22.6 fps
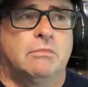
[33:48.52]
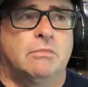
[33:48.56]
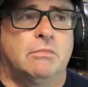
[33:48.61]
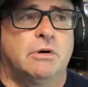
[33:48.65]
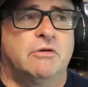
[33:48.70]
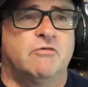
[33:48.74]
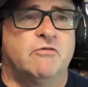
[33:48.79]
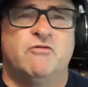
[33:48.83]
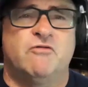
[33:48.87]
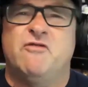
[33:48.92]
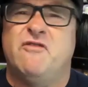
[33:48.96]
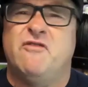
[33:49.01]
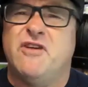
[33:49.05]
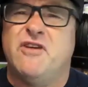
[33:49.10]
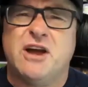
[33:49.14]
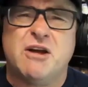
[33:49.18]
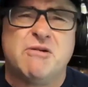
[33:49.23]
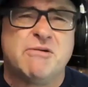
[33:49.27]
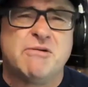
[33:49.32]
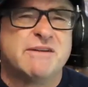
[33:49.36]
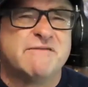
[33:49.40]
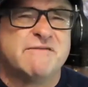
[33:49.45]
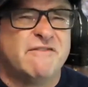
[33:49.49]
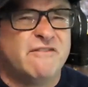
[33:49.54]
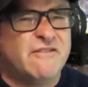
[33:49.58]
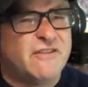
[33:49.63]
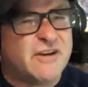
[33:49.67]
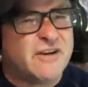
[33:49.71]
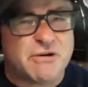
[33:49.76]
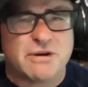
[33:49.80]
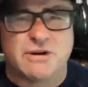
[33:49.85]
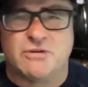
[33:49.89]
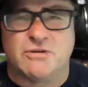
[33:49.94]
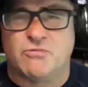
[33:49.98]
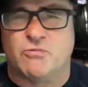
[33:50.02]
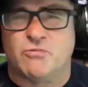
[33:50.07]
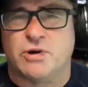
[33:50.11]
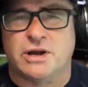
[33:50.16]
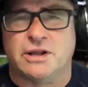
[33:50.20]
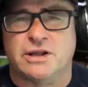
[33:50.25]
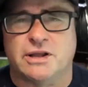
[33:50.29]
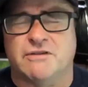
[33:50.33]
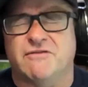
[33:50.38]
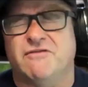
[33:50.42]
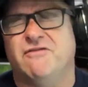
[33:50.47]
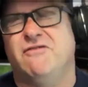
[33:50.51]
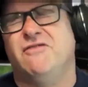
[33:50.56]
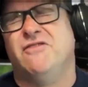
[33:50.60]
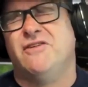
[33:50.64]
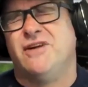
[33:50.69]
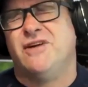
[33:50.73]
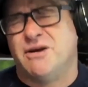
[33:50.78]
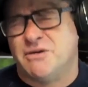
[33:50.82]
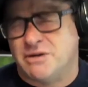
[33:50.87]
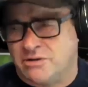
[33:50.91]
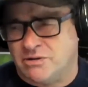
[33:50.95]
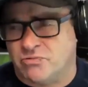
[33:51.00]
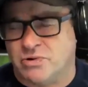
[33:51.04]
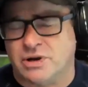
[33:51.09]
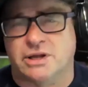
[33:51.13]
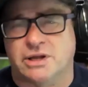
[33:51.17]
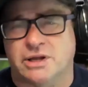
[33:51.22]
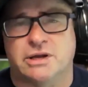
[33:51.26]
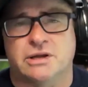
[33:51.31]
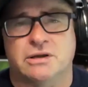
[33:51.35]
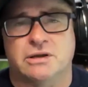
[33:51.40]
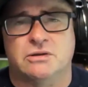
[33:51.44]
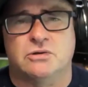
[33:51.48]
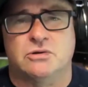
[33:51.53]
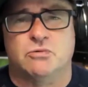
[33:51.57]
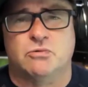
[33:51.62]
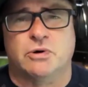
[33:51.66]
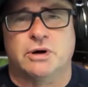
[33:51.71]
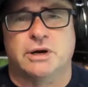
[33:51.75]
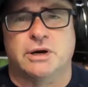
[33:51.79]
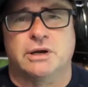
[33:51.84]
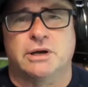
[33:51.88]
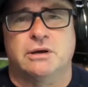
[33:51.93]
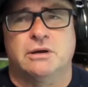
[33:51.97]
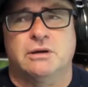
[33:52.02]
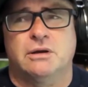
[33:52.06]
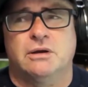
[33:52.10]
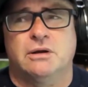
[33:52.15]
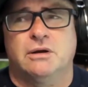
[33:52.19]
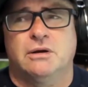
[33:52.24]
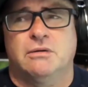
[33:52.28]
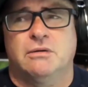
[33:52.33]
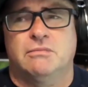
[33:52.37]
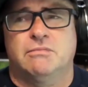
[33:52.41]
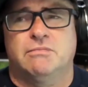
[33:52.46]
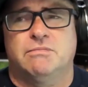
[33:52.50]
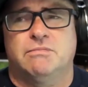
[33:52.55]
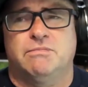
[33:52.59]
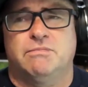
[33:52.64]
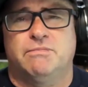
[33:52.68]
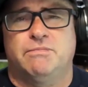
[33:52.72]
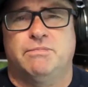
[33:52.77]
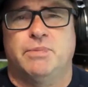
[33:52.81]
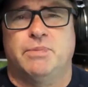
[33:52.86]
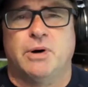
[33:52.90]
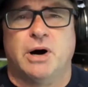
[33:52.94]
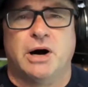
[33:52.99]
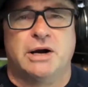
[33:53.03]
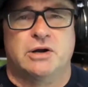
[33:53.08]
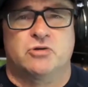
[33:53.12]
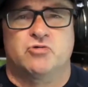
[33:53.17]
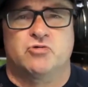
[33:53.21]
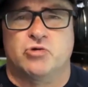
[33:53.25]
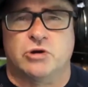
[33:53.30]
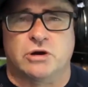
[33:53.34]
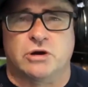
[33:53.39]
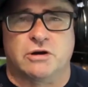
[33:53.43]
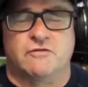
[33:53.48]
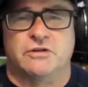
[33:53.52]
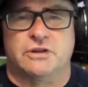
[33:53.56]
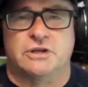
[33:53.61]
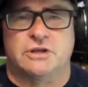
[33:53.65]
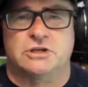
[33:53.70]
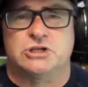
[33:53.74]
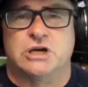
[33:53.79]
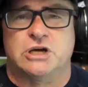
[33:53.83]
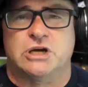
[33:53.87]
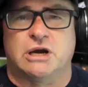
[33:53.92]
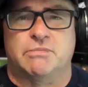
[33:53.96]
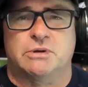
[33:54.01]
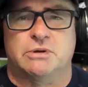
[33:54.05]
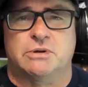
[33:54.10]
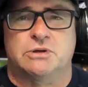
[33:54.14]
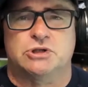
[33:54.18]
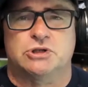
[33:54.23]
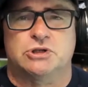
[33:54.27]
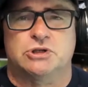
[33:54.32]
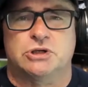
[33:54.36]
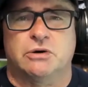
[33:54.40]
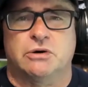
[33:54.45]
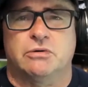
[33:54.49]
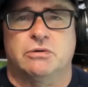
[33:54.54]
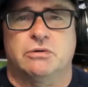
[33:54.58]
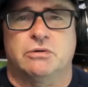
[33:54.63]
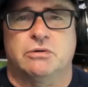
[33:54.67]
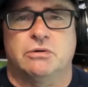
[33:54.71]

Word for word: Very, very rarely do I buy a trick for the Chaplin show.